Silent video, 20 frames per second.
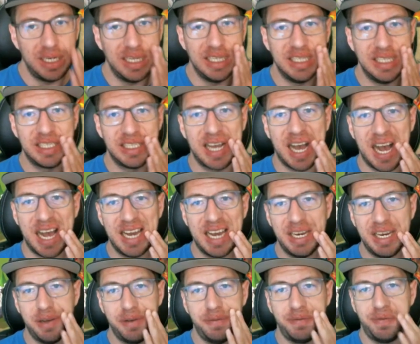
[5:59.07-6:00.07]
is
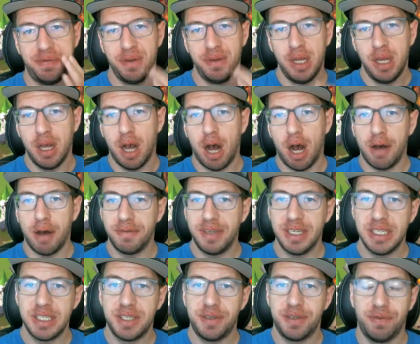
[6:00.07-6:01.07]
kind of
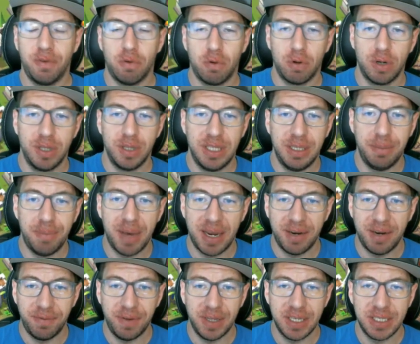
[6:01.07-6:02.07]
obvious for the
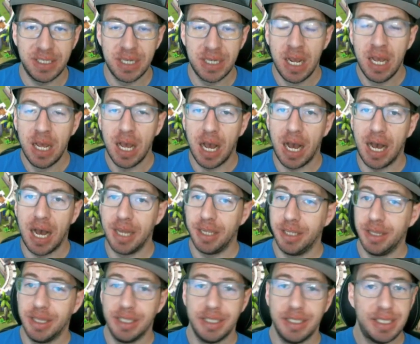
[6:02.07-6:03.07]
benefits.
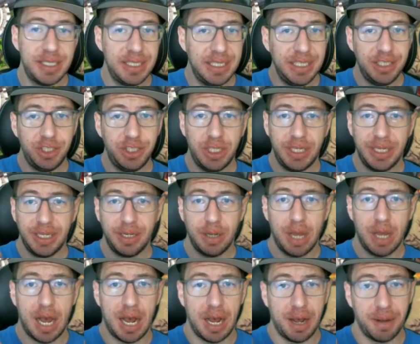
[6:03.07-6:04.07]
The
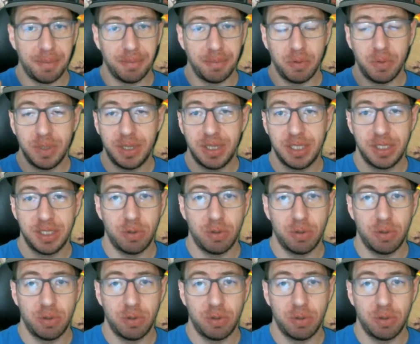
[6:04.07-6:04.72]
sieging with the